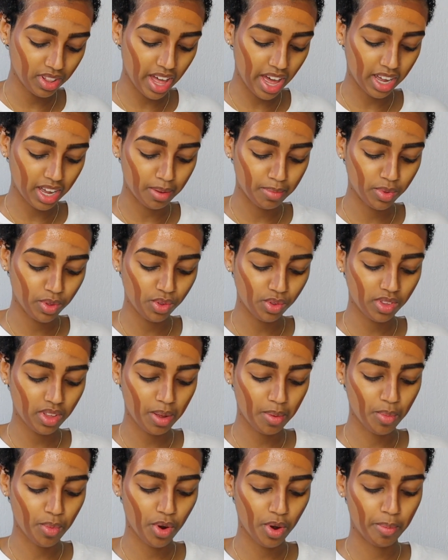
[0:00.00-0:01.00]
like I'm
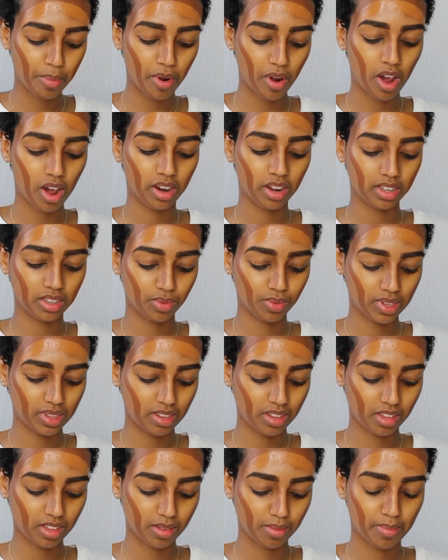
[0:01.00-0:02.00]
using more product with
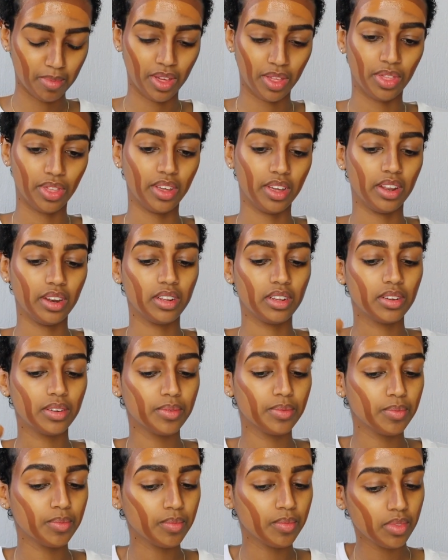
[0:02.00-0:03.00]
this method.
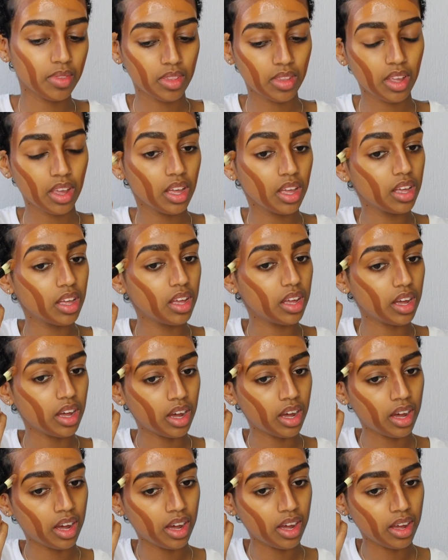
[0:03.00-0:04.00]

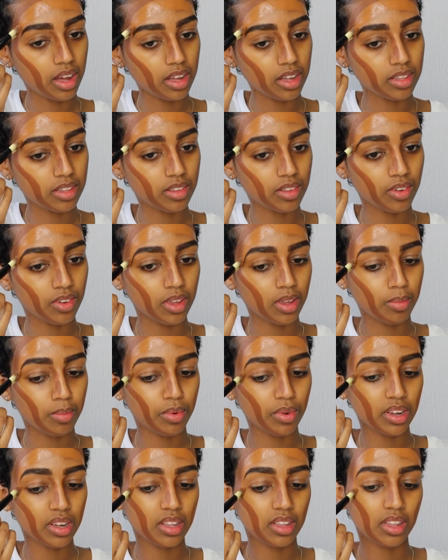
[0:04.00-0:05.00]
So he
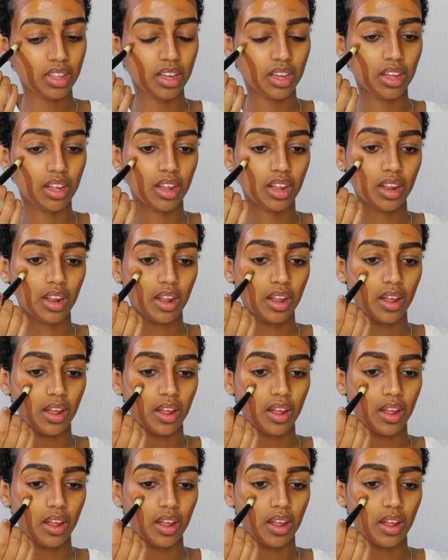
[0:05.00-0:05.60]
brings it